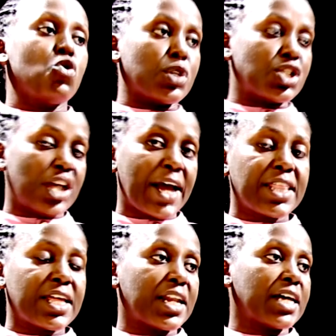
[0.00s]
We
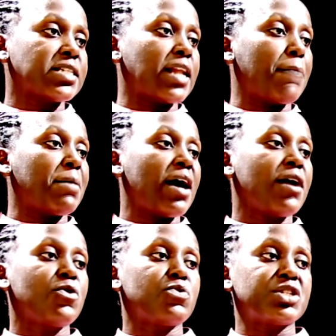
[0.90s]
check the next
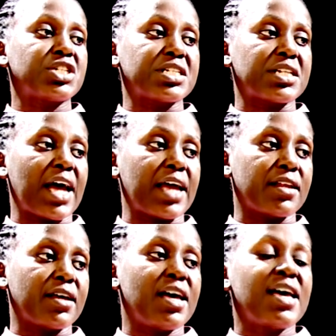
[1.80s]
number, which is
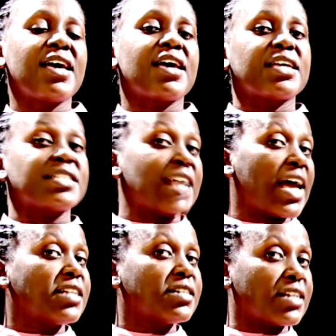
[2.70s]
9. Is
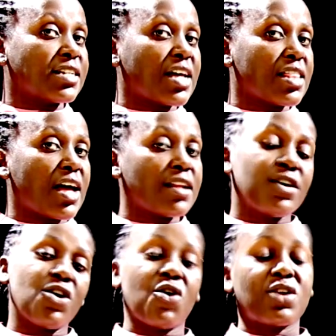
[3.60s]
9 greater
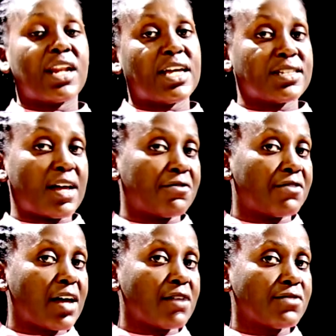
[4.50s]
than or less than
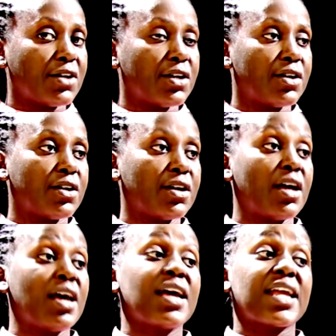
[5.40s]
5?
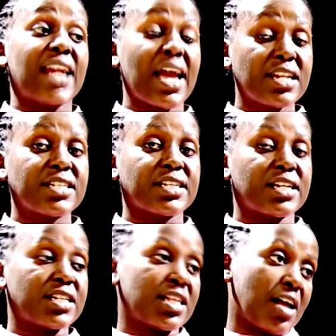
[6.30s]
9 is
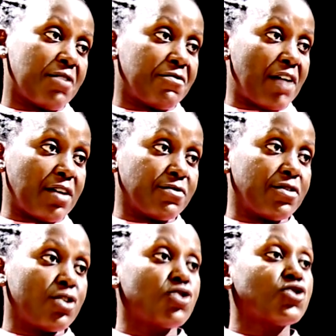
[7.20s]
greater than 5.
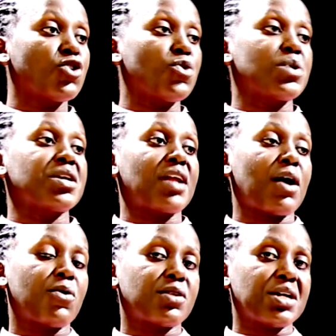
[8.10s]
So we
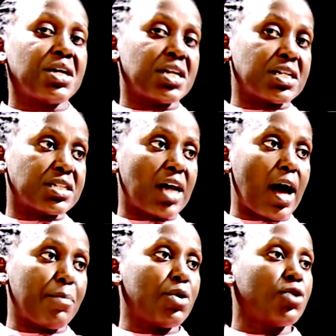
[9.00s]
round it
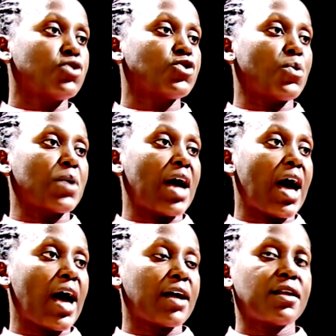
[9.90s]
up. So we
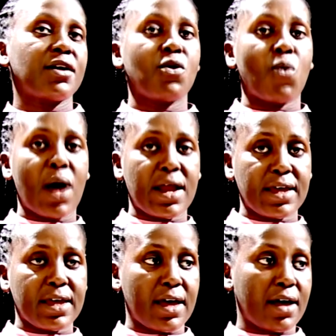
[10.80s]
add 1
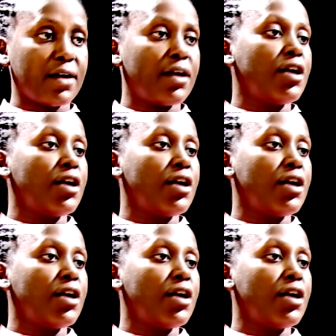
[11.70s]
here.